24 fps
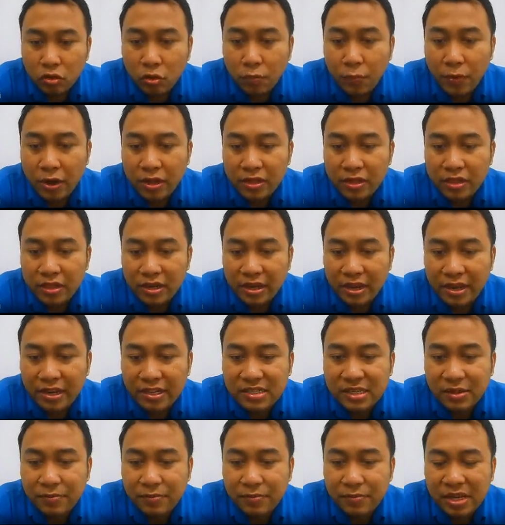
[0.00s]
2.3
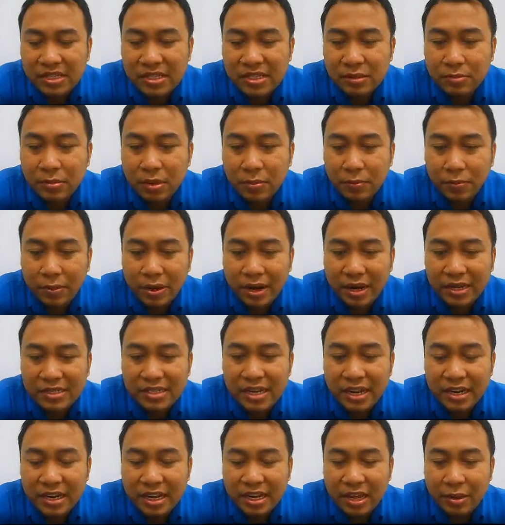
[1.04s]
is a maximum
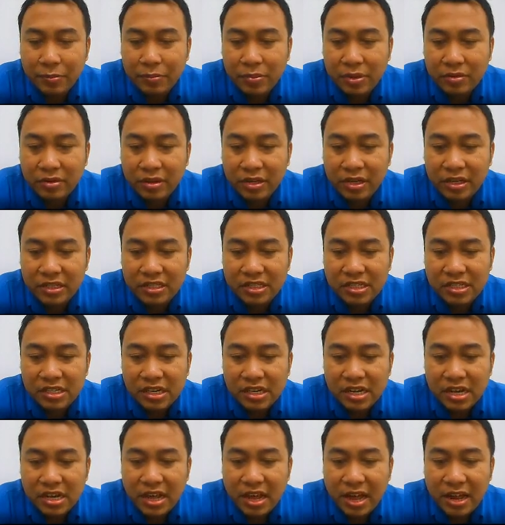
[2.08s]
price that can be
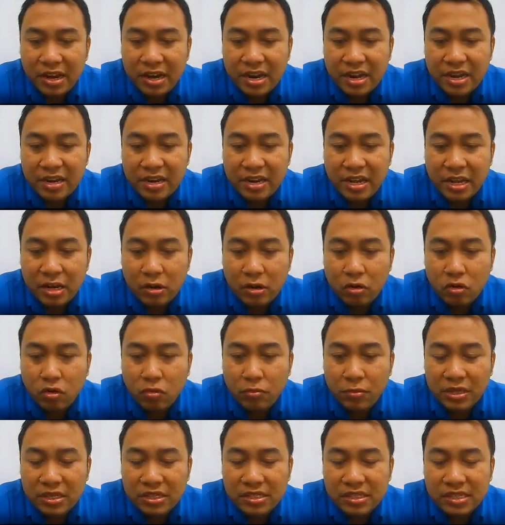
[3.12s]
reached, and then day
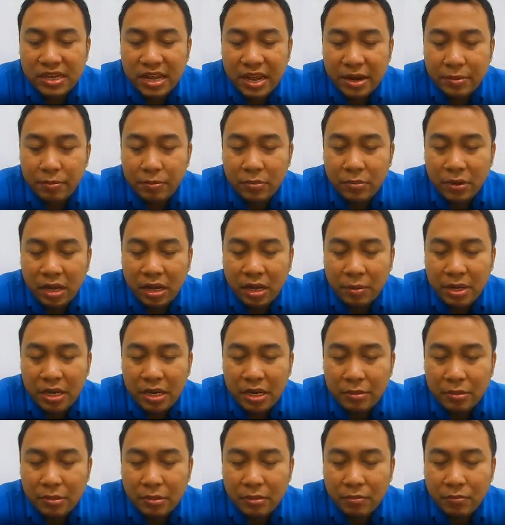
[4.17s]
low means that
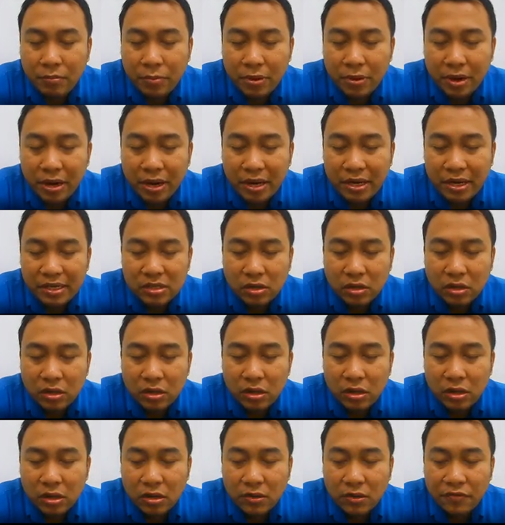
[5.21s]
minimum price
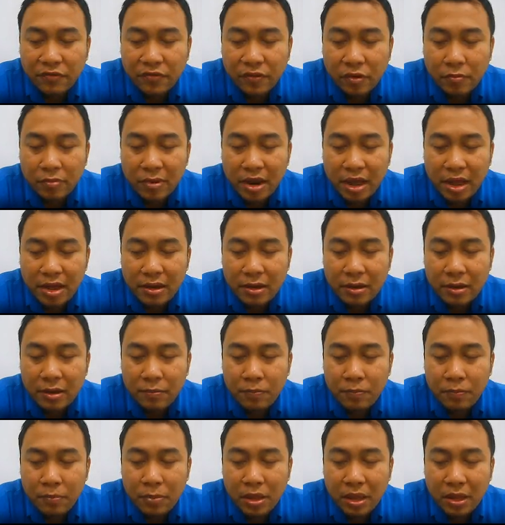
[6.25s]
from
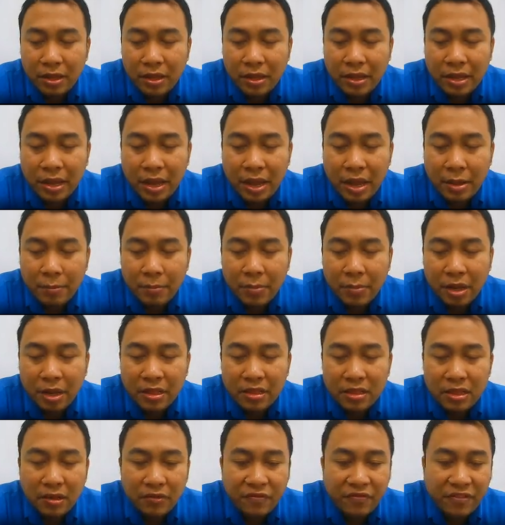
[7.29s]
9 a.m.
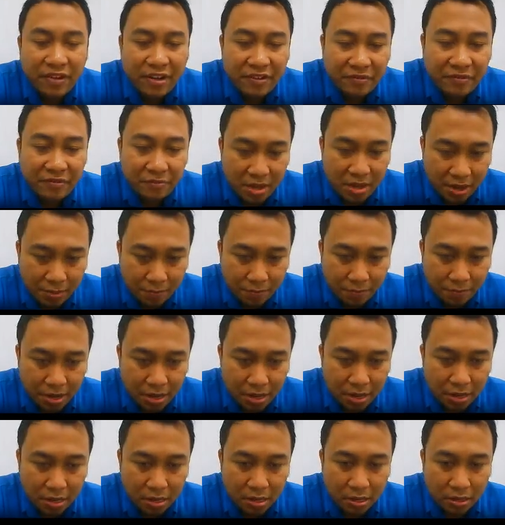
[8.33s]
until 5 p.m.
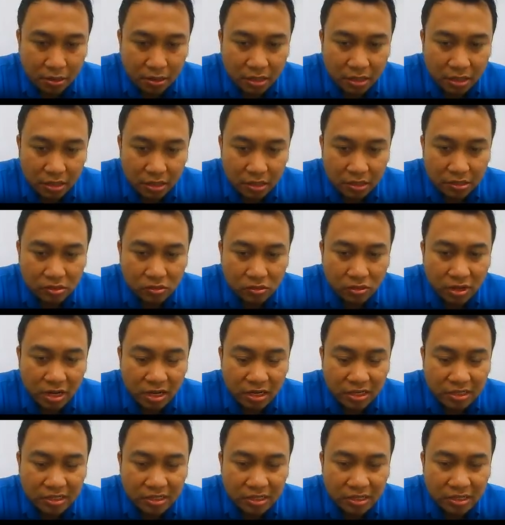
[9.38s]
Okay, so that
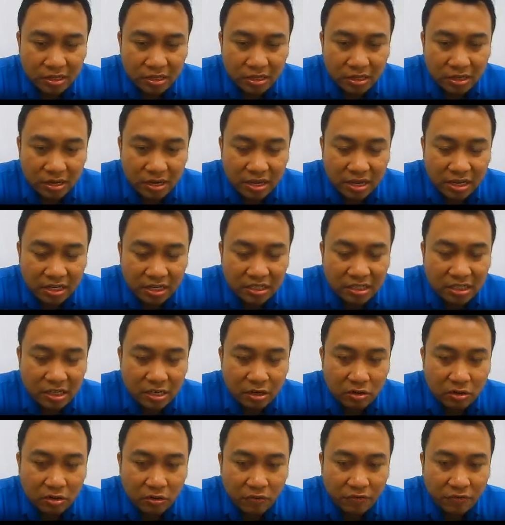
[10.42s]
is an
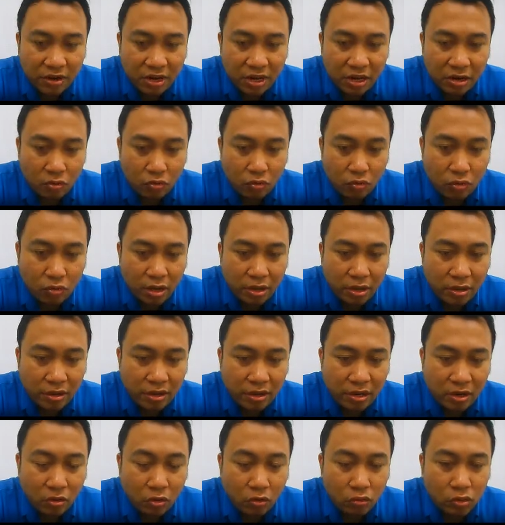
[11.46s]
indication of day low,
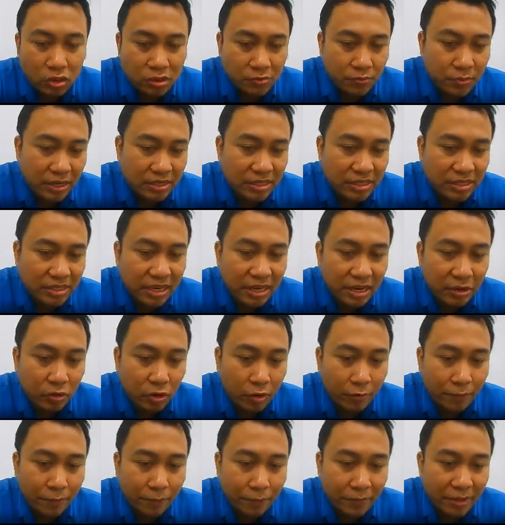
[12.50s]
the lowest price they
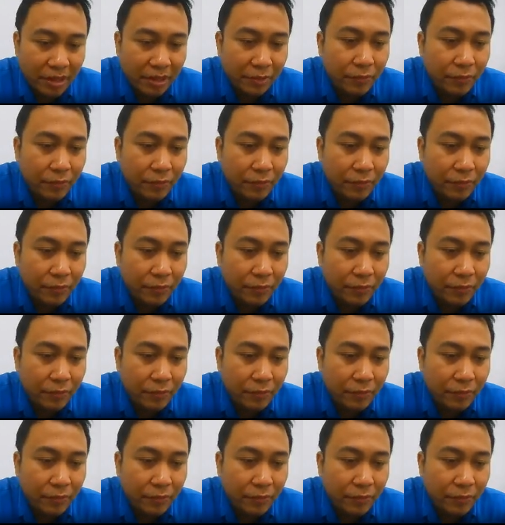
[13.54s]
drop.